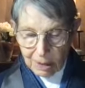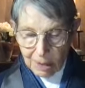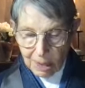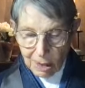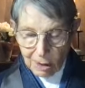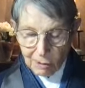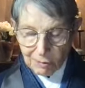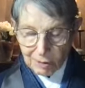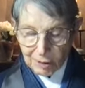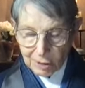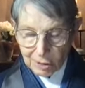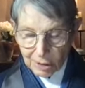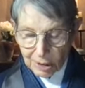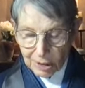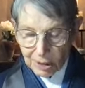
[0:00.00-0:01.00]
However
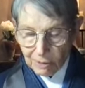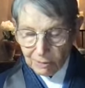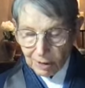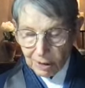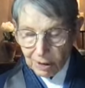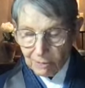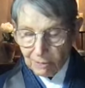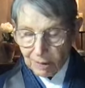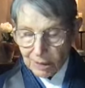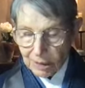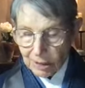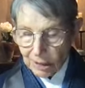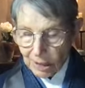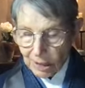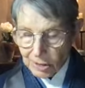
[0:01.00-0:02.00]
exhaustive our
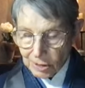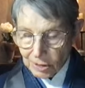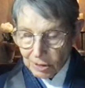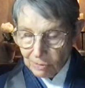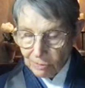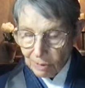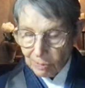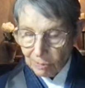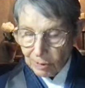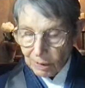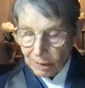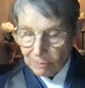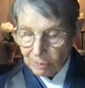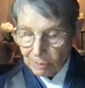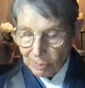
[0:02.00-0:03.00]
investigation, we will
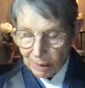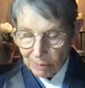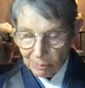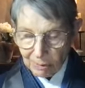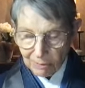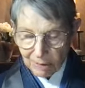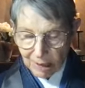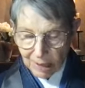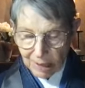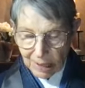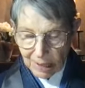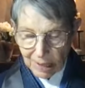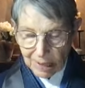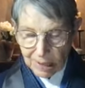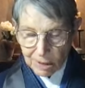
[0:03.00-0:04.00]
never be able to find
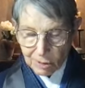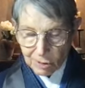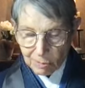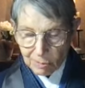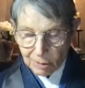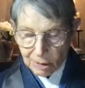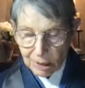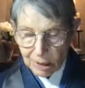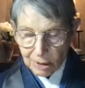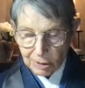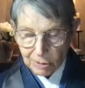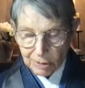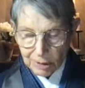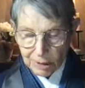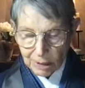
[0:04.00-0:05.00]
any normal
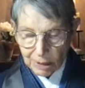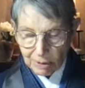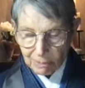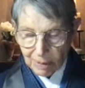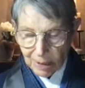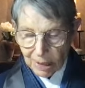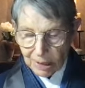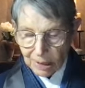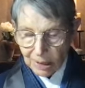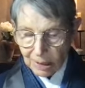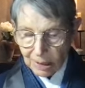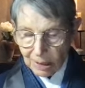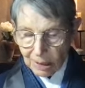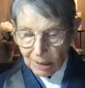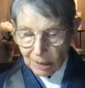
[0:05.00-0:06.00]
characteristic of mind.
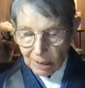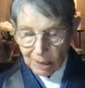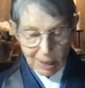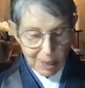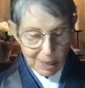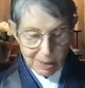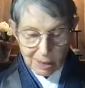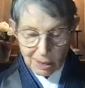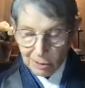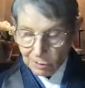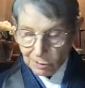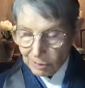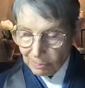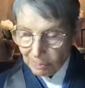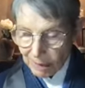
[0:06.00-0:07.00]
It has neither
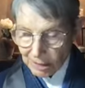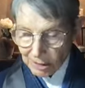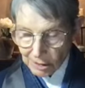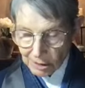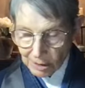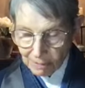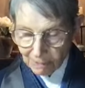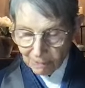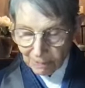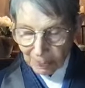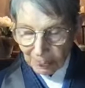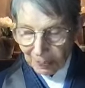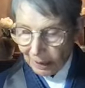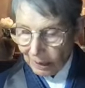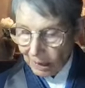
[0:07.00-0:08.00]
dimension,
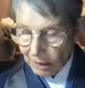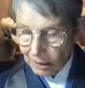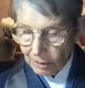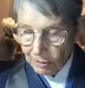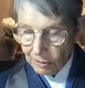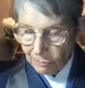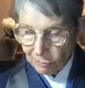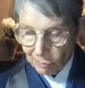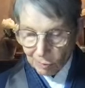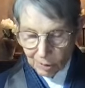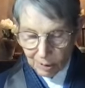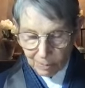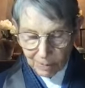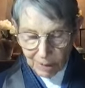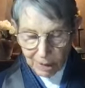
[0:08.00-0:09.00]
color,
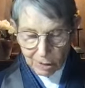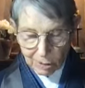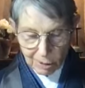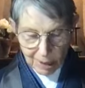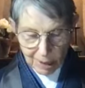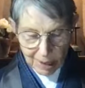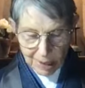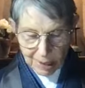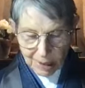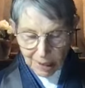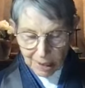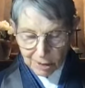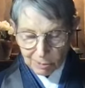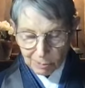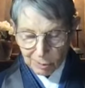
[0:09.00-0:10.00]
form, nor any
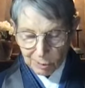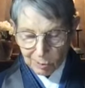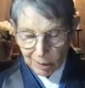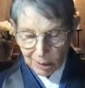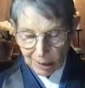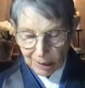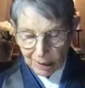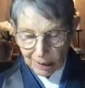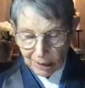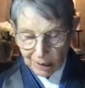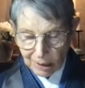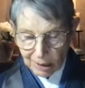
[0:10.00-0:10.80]
tangible quality.